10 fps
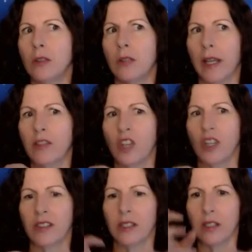like
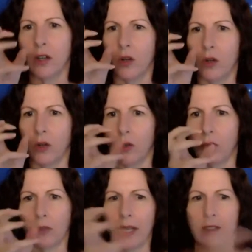just
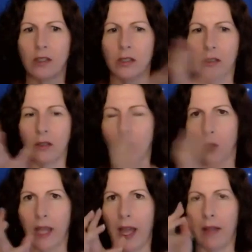let's
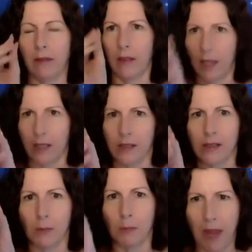look at
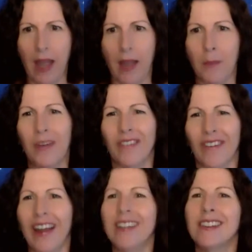this, bam,
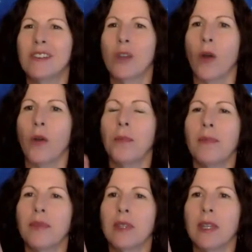right? So
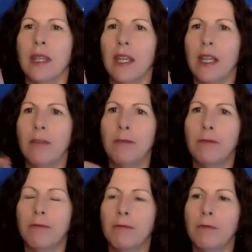if
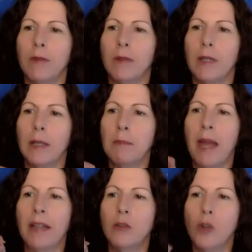it
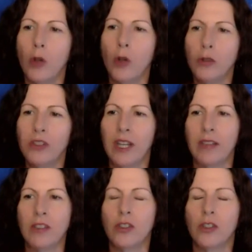made no
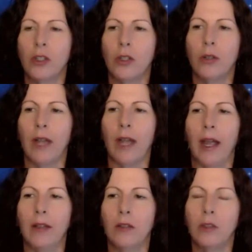sense to you
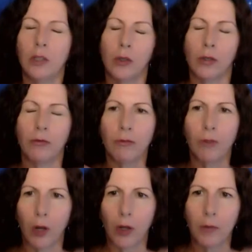and you couldn't
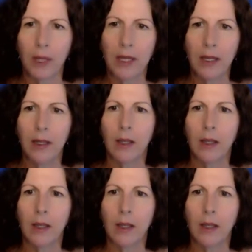follow me,